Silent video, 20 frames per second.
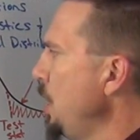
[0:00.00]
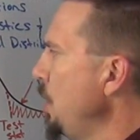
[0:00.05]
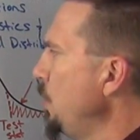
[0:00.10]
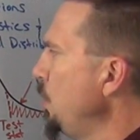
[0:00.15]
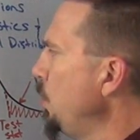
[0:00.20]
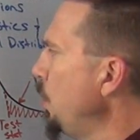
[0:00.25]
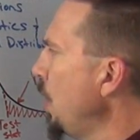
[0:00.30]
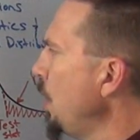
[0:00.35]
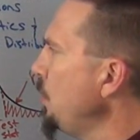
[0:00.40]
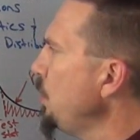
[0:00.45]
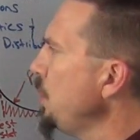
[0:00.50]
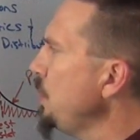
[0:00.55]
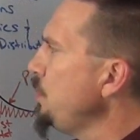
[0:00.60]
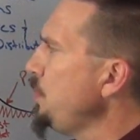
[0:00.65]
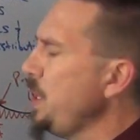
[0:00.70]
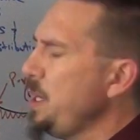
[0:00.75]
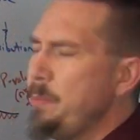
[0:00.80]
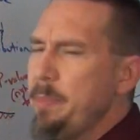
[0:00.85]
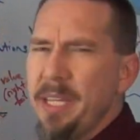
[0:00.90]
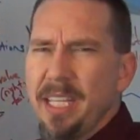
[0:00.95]
what would
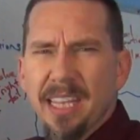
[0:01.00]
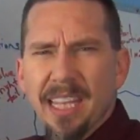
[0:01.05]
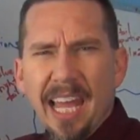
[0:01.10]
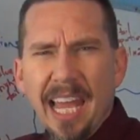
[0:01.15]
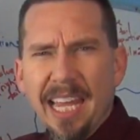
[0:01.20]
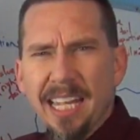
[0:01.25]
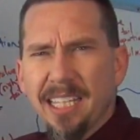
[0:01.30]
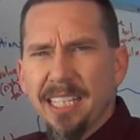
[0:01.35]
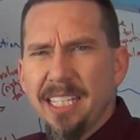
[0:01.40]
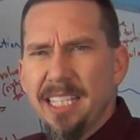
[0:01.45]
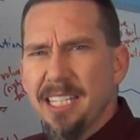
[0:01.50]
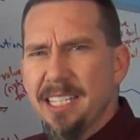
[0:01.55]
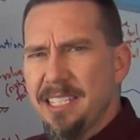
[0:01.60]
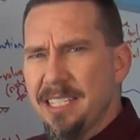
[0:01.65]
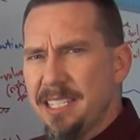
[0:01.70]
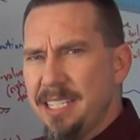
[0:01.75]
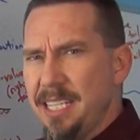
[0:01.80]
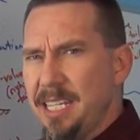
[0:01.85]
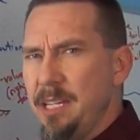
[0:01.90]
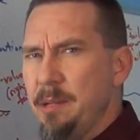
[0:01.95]
we be likely to
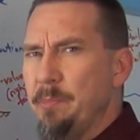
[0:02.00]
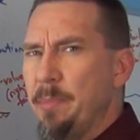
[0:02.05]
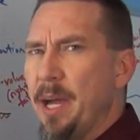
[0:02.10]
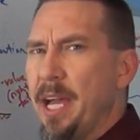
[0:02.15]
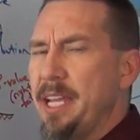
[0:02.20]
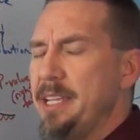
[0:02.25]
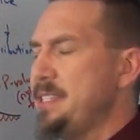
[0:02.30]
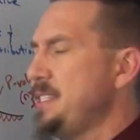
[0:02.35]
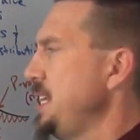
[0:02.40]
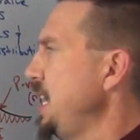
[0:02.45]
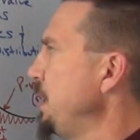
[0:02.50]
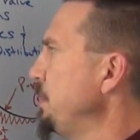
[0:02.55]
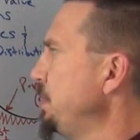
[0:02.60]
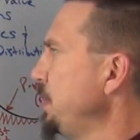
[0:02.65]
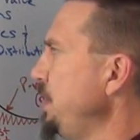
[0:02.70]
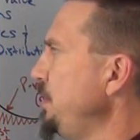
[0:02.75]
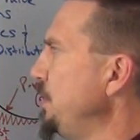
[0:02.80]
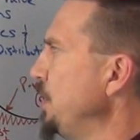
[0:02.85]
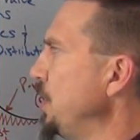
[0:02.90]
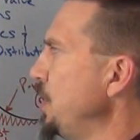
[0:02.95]
see by
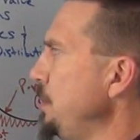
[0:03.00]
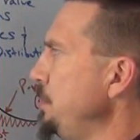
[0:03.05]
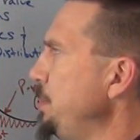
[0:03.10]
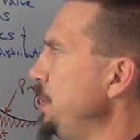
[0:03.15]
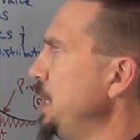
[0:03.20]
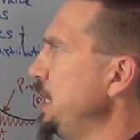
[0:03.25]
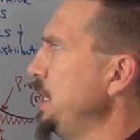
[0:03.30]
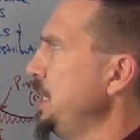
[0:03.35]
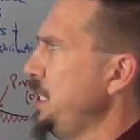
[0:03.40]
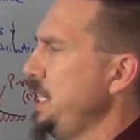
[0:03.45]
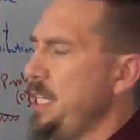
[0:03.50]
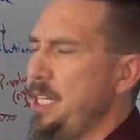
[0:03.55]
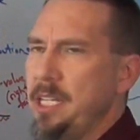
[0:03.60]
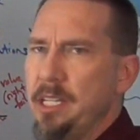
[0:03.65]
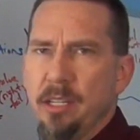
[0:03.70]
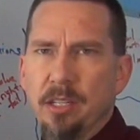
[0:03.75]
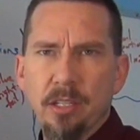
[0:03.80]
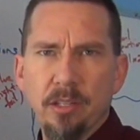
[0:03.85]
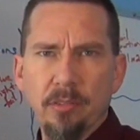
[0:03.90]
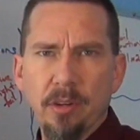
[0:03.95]
sampling variability,
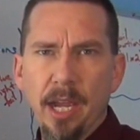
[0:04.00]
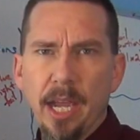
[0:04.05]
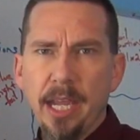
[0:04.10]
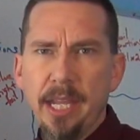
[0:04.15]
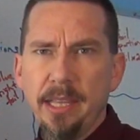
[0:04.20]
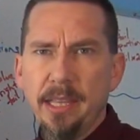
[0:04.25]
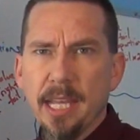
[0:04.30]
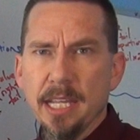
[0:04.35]
right?